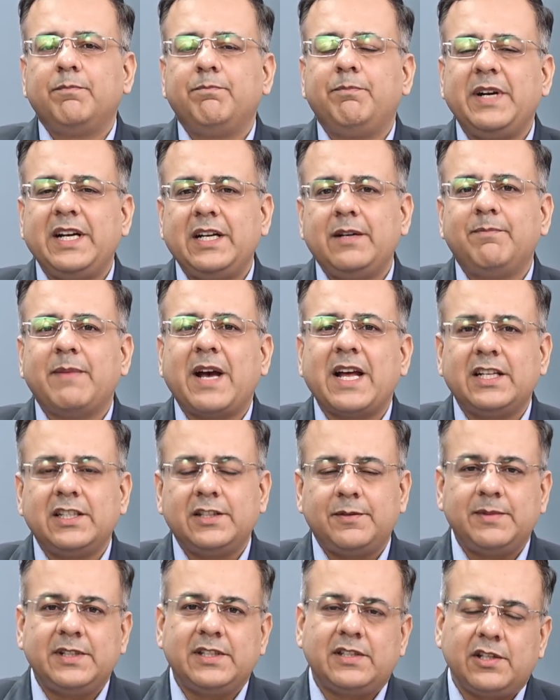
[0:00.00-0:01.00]
bid
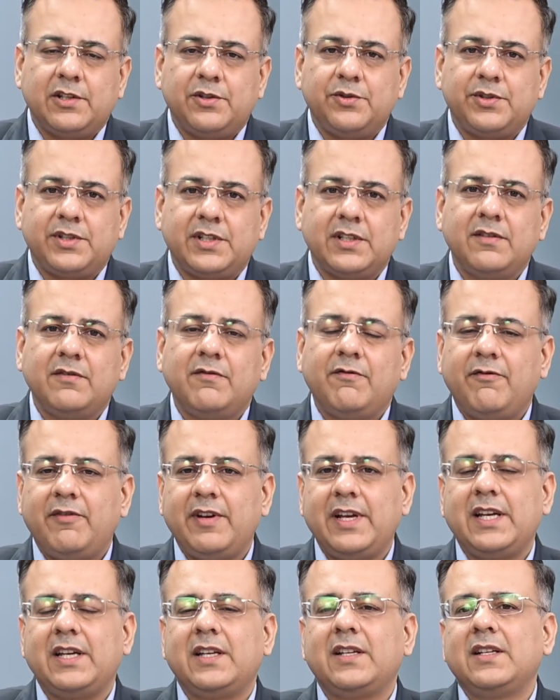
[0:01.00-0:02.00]
management solution
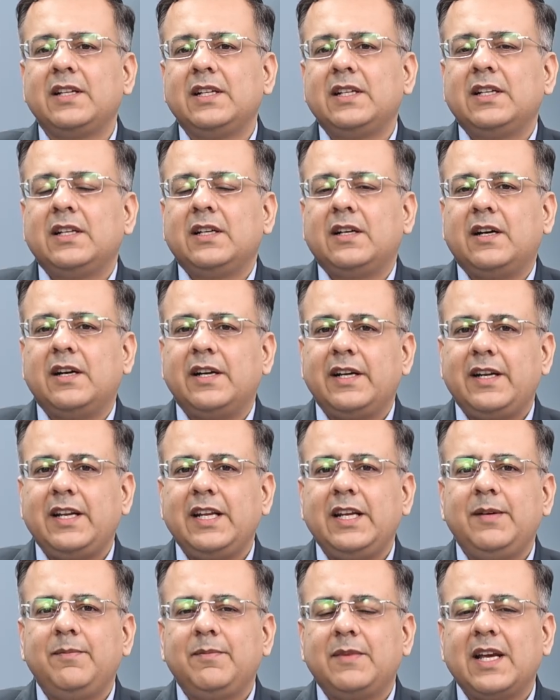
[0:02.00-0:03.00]
where her
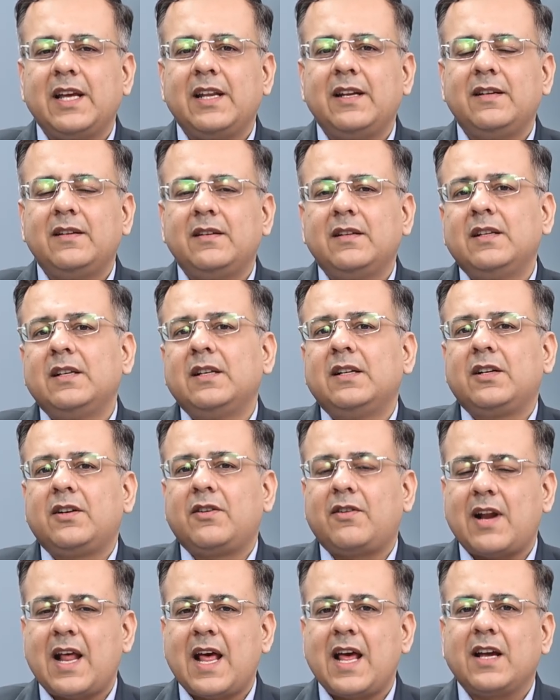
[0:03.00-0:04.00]
team can
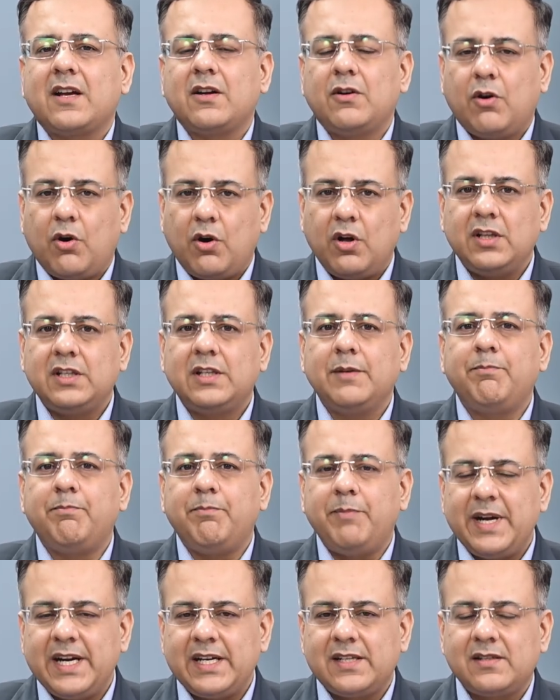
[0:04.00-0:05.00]
track all the
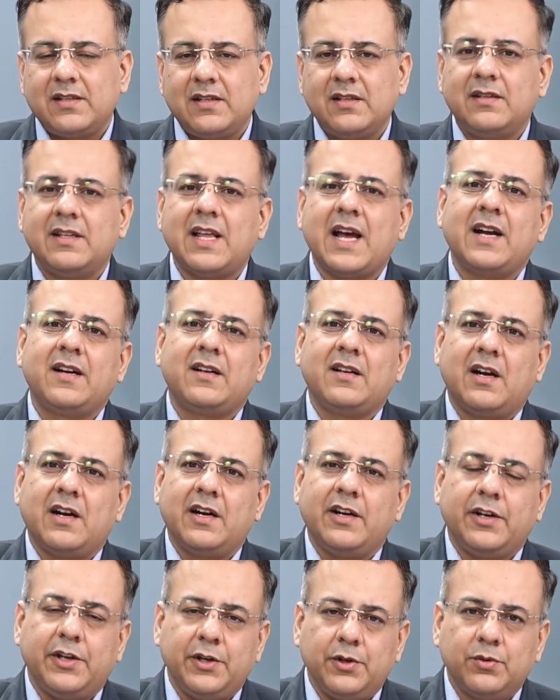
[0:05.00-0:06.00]
bids that
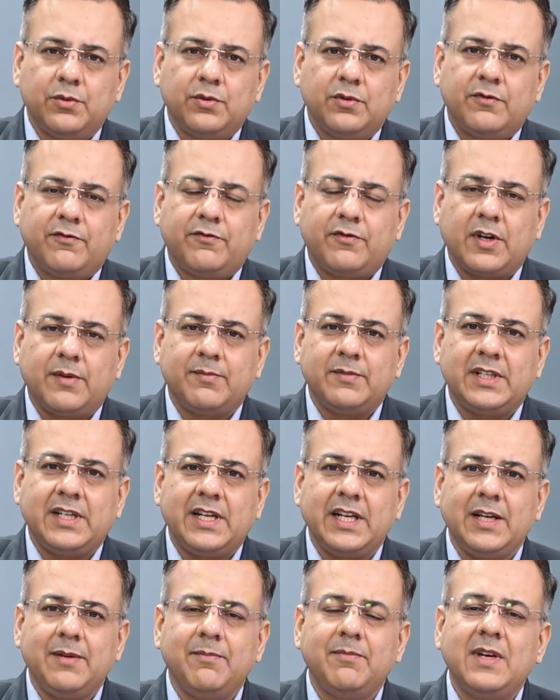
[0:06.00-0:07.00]
are due from the
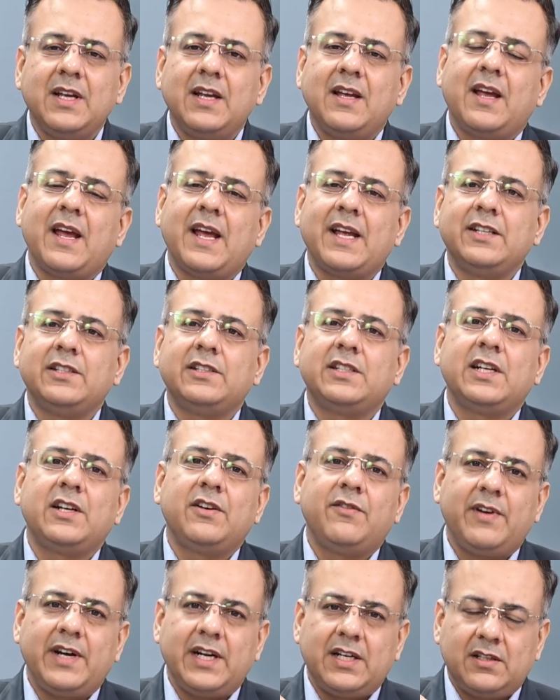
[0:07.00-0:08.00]
team and
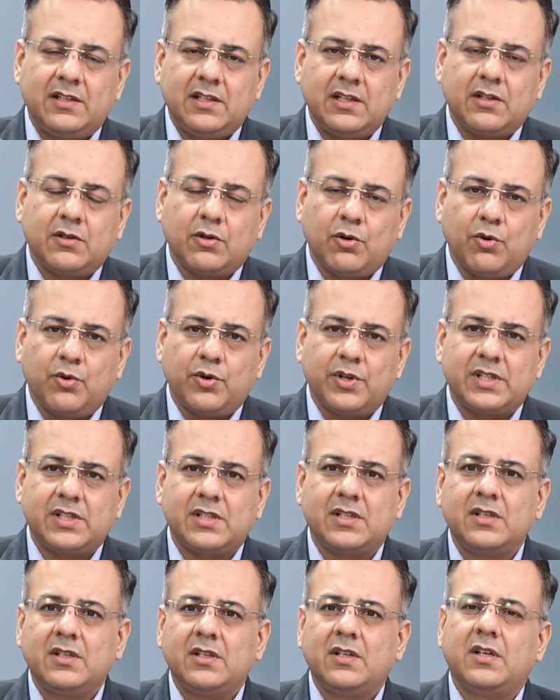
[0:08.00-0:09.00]
generate the
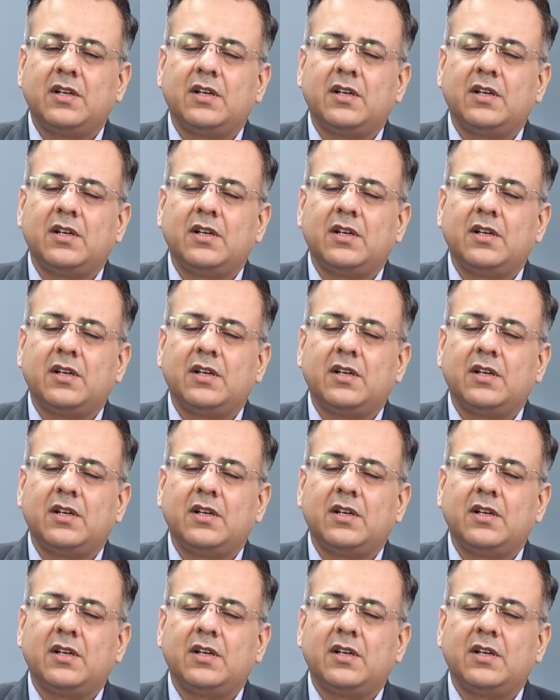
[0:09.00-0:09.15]
quotes,